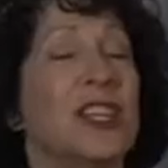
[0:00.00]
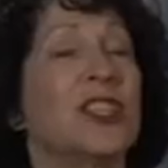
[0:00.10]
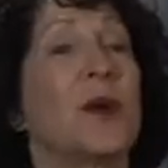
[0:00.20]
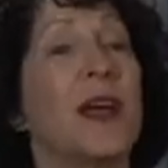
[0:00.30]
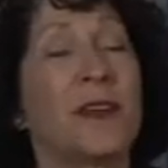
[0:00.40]

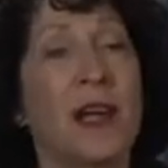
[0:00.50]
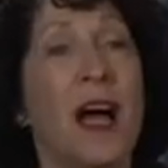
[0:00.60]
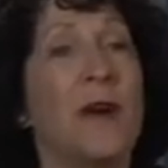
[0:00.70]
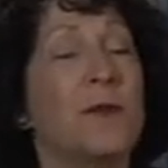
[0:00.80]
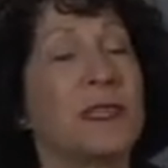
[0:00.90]
So at the
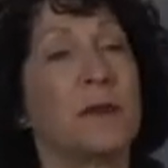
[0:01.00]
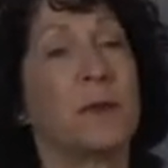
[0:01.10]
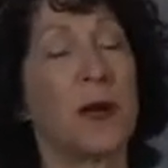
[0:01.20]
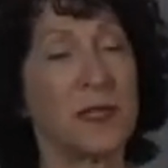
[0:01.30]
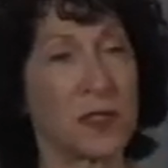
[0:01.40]
conference in
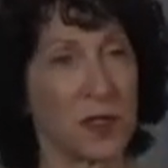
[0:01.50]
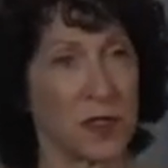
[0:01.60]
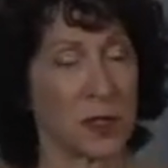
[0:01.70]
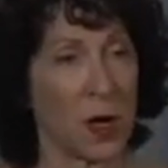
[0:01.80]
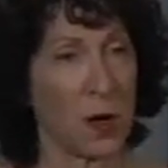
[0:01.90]

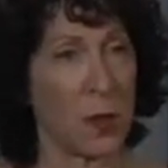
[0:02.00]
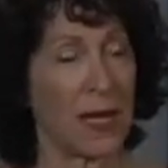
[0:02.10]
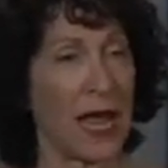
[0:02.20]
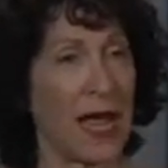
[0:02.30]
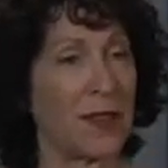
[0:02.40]
Brussels,
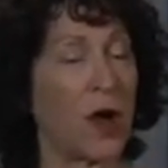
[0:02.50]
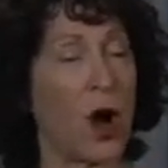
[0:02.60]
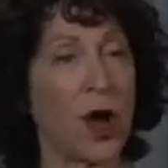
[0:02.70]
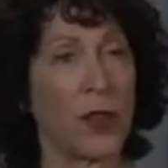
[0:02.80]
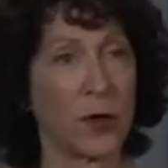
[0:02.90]
we had the
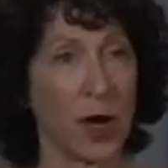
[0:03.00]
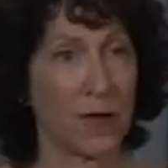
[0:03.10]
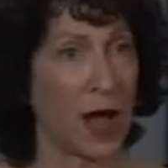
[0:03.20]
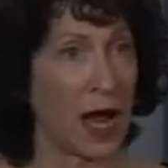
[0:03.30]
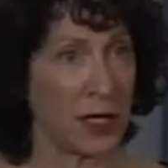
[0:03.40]
author of
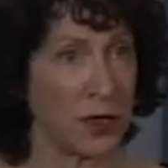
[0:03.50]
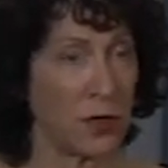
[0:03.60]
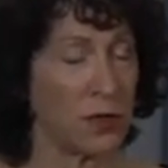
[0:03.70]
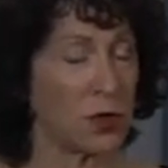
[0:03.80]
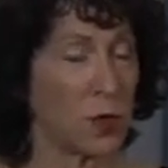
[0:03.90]
High
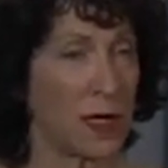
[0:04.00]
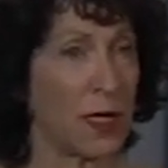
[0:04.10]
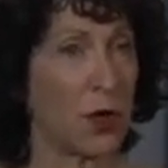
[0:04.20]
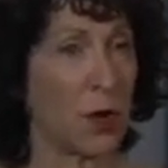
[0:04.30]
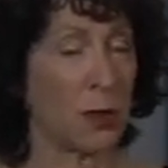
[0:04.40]
Noon, 20
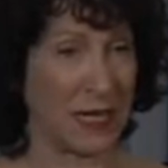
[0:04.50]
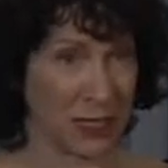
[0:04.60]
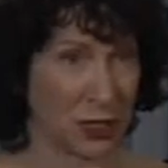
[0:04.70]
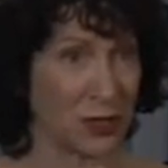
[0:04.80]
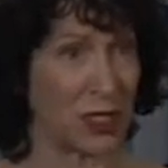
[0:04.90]
Global
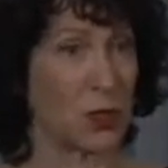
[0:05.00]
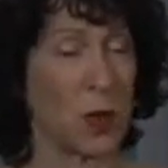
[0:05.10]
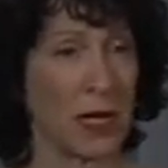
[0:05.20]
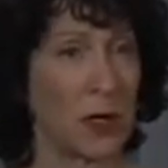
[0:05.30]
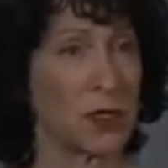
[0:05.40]
Issues in
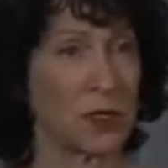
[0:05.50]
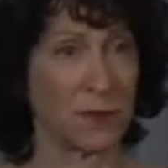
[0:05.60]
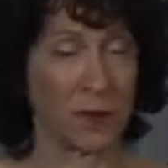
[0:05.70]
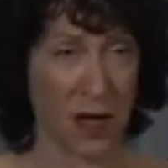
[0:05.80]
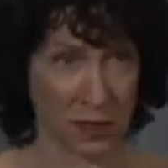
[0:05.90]
20 Years
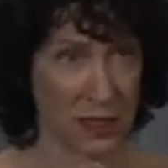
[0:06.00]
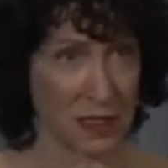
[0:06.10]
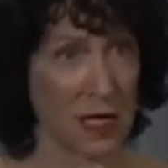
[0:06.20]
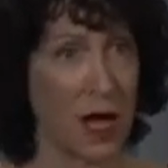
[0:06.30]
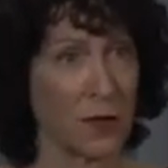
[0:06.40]
to
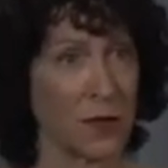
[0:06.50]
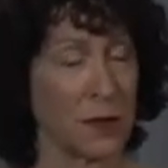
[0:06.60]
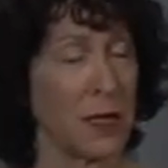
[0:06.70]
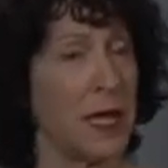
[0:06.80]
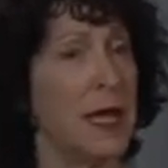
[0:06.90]
Solve
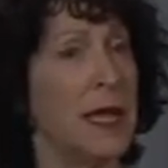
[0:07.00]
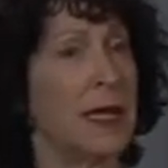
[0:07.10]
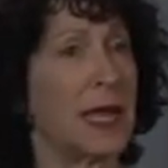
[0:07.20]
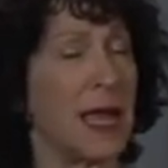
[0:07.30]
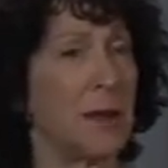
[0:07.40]
Them,
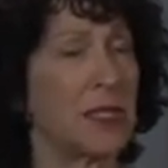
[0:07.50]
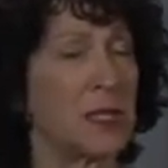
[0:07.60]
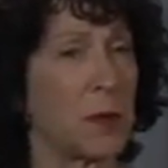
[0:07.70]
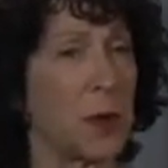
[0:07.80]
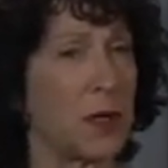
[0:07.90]
came and
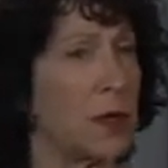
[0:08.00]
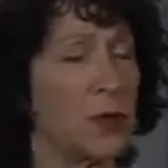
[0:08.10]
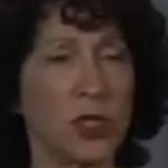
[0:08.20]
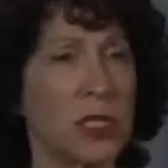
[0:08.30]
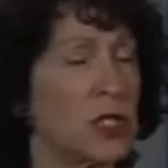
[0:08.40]
spoke. And it
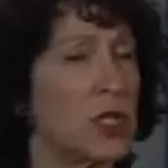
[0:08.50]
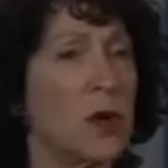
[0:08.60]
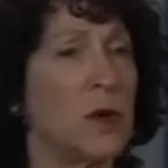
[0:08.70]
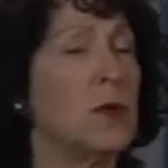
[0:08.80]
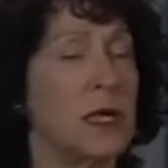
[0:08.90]
was just
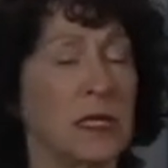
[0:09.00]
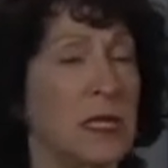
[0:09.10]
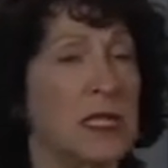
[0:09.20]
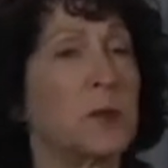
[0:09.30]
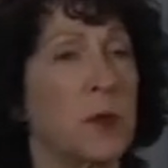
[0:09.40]
so
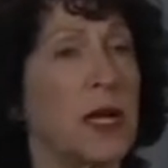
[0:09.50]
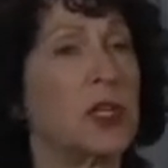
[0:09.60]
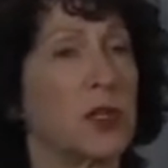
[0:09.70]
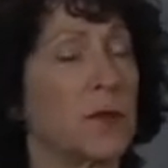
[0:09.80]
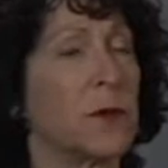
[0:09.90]

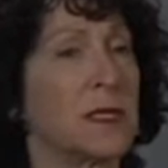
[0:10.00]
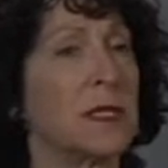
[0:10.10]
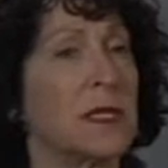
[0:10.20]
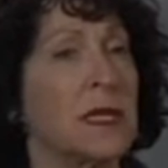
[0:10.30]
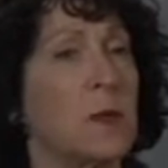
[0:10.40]
inspirational for us to
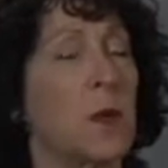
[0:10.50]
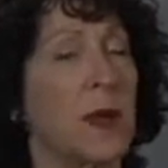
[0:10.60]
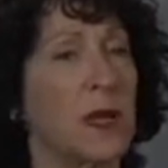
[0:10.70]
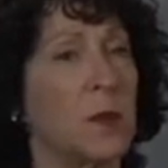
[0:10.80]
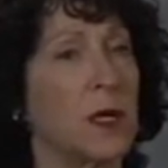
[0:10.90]
see what we
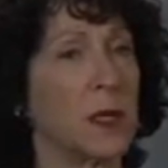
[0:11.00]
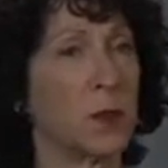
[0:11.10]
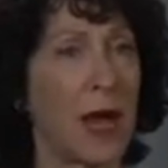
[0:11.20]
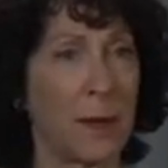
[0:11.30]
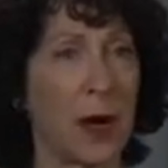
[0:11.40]
can really
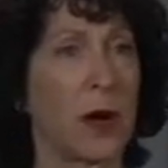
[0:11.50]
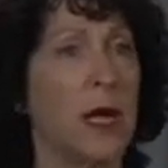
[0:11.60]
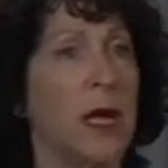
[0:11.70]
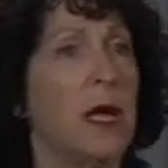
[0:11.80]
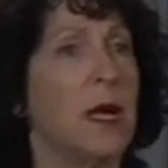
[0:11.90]
wrap
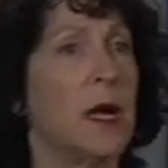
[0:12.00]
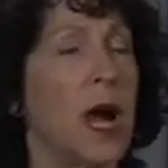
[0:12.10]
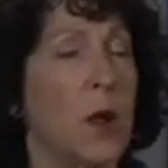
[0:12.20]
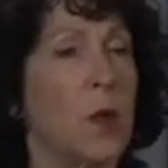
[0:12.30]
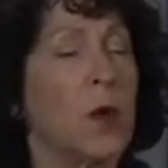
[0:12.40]

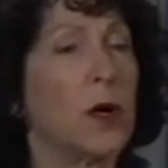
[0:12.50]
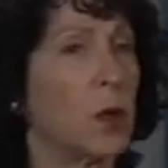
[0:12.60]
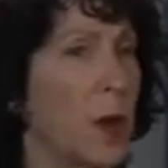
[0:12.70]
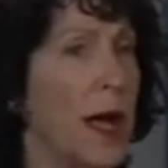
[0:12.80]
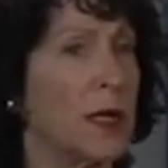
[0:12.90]
our work
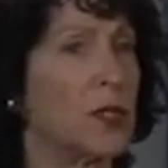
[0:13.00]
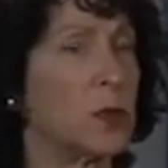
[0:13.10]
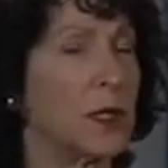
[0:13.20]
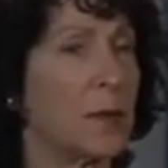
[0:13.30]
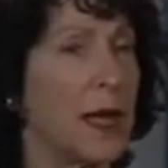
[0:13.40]
around to
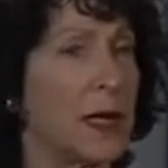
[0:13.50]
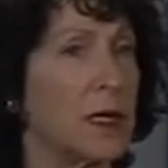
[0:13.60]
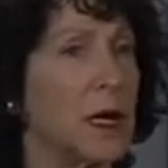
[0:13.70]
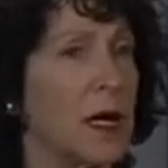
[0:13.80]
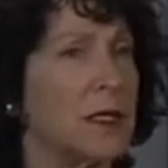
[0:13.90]
really make
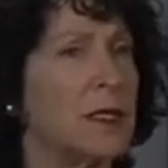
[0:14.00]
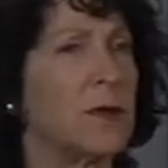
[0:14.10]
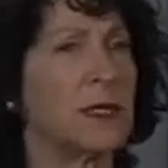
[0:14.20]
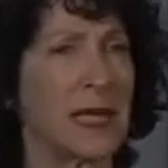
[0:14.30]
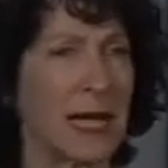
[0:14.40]
a
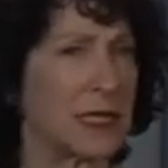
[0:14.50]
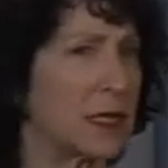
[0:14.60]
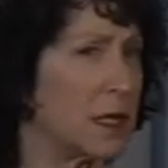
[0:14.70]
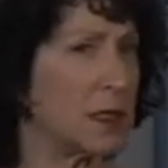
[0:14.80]
difference as a